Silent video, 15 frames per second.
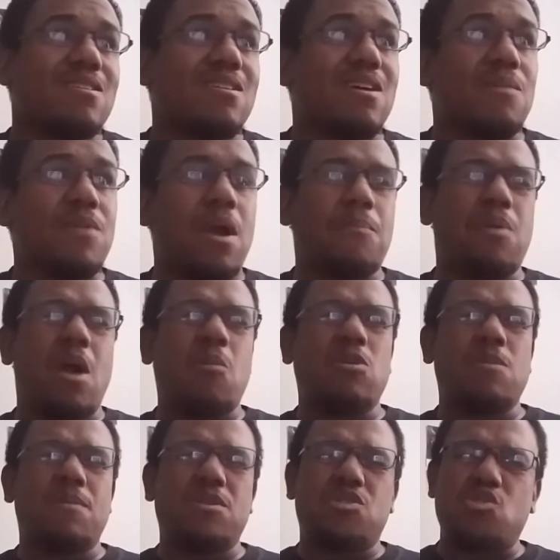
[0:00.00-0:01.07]
I probably
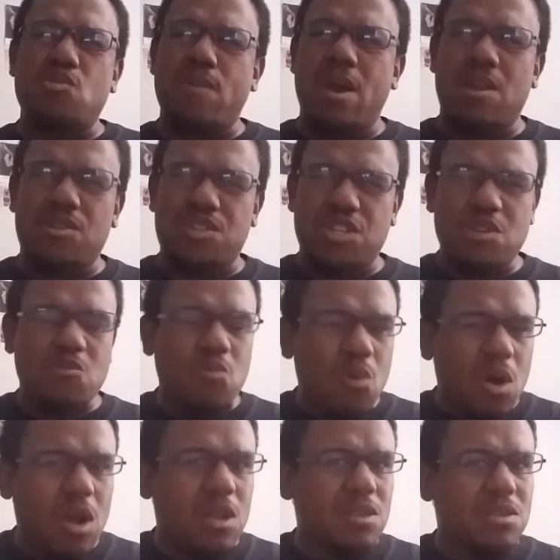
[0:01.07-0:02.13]
wouldn't have been too mad if she
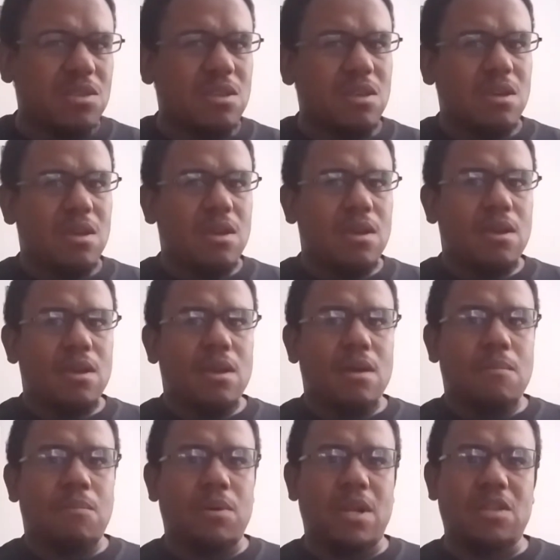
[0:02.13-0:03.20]
won,
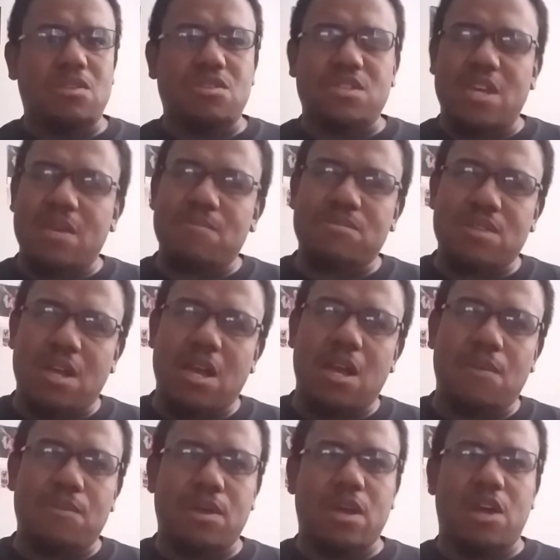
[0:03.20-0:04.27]
but at the same
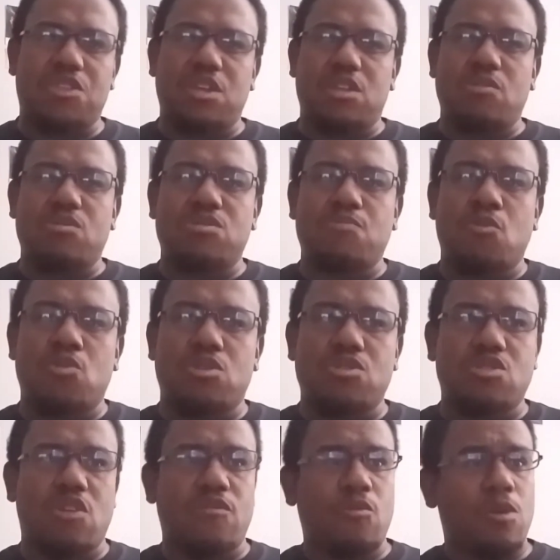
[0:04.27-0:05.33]
time, I think there was more
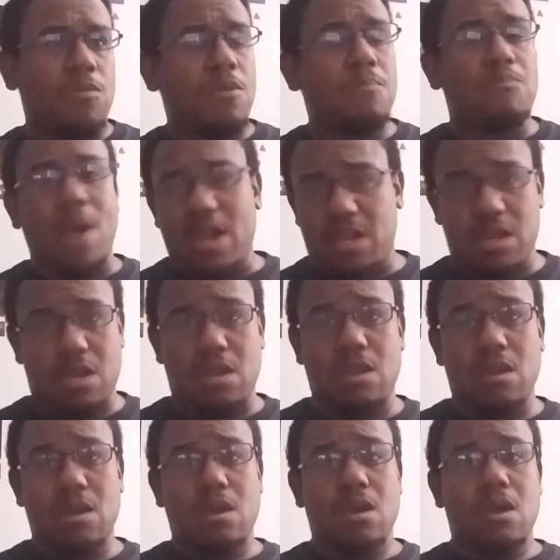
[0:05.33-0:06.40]
deserving women.
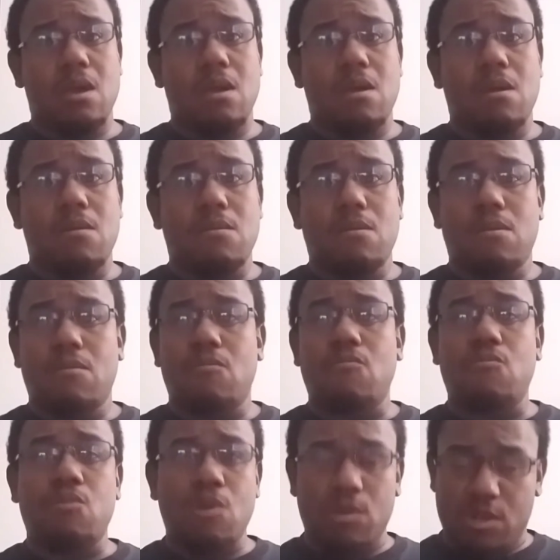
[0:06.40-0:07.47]
Becky
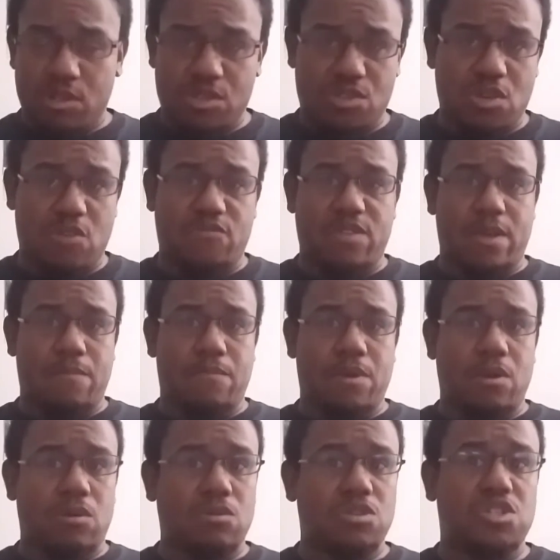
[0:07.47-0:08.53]
really deserved that
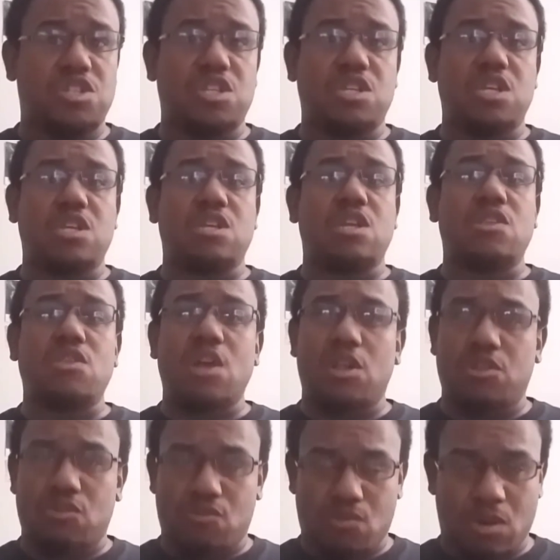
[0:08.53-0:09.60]
belt. She needed
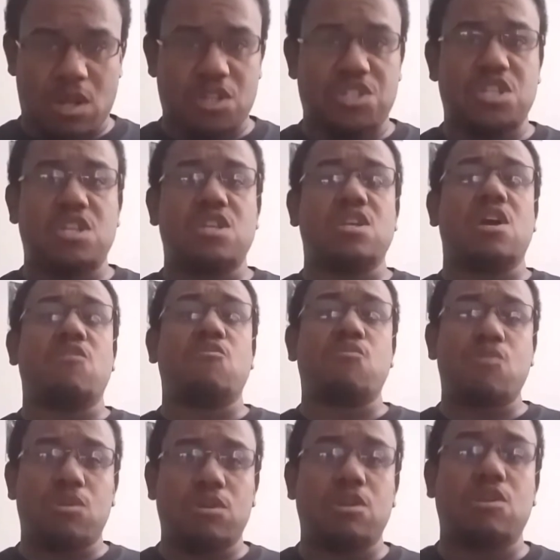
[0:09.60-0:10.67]
another run. She needed a
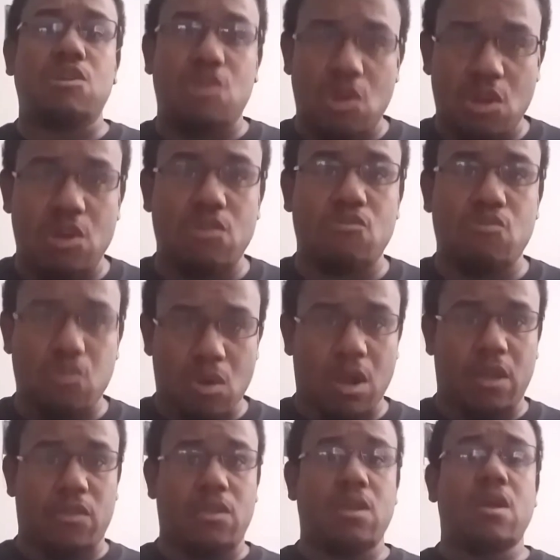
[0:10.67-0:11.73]
really good
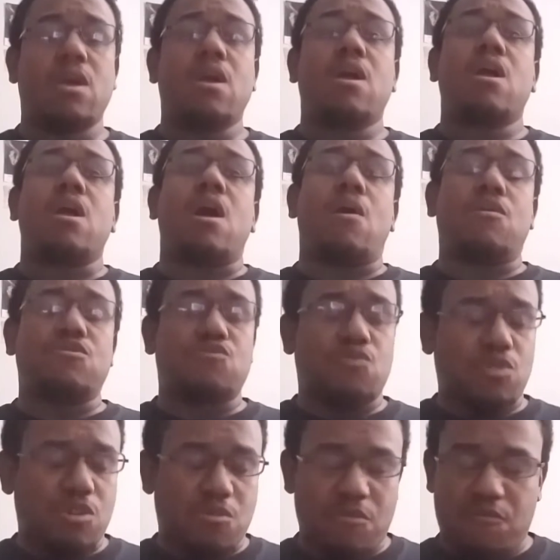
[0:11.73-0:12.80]
run. I was
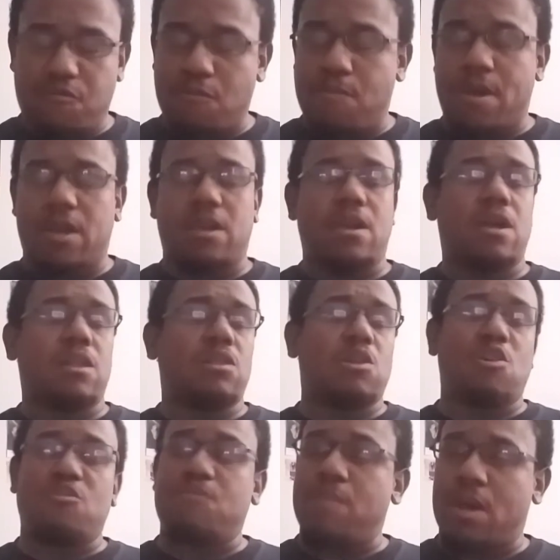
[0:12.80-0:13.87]
really rooting for Becky. I
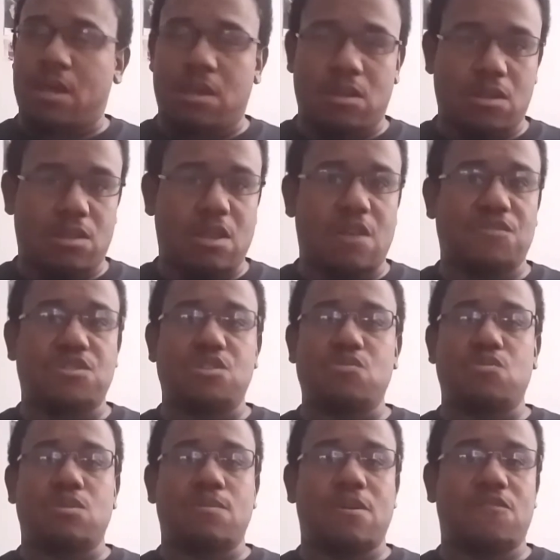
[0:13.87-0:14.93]
love Becky to death. She's
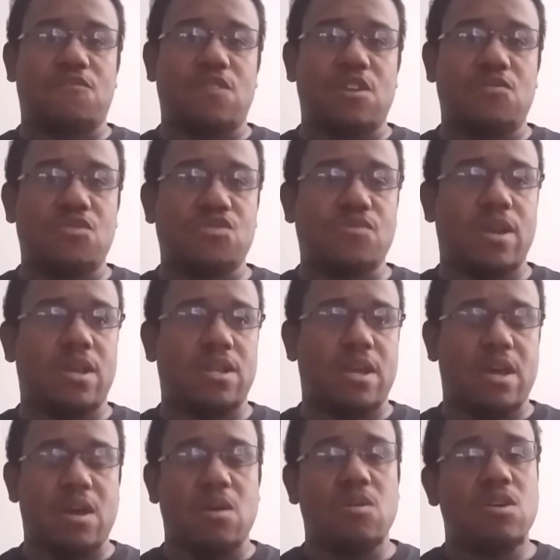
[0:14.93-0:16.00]
one of my favorites right
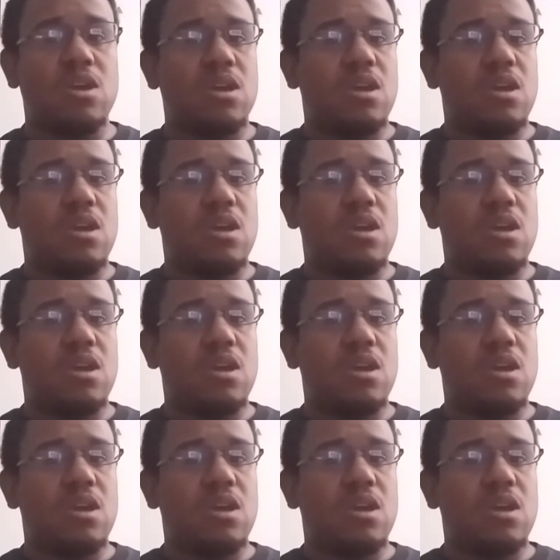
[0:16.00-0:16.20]
now.